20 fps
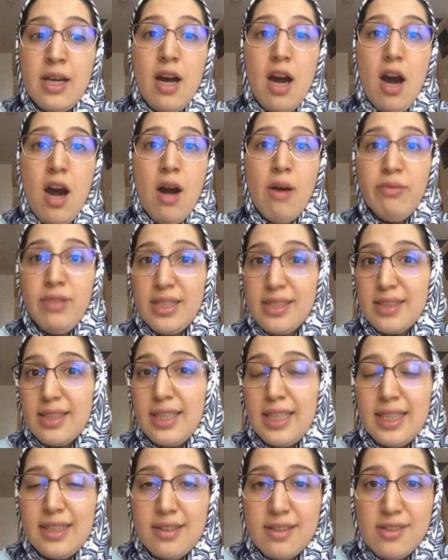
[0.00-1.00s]
Obviously,
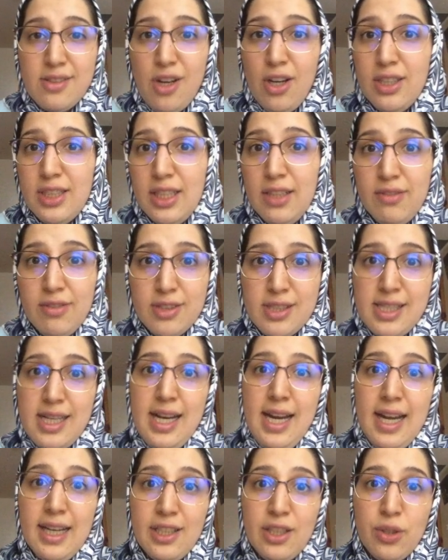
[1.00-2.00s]
it does not give us
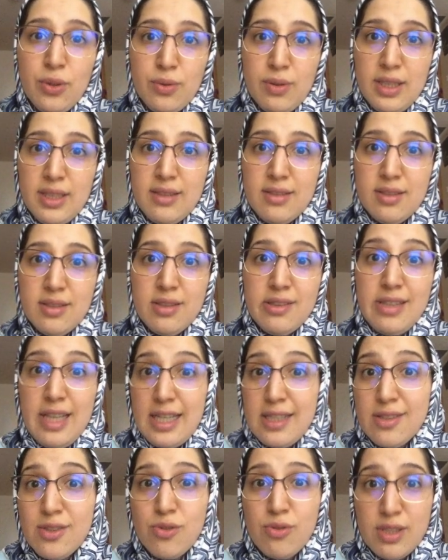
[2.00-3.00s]
accurate
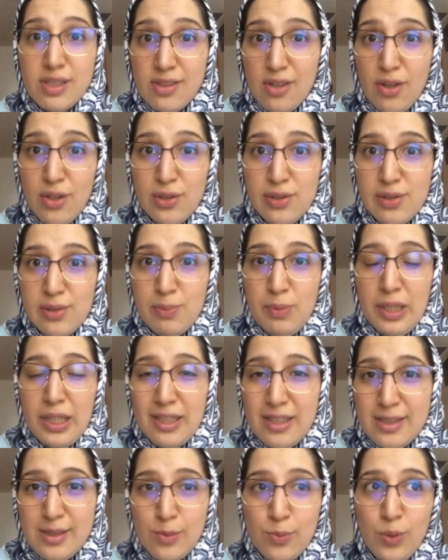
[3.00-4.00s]
test result
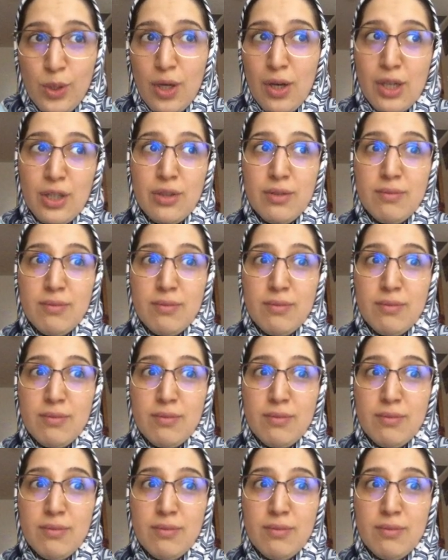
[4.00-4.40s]
because we are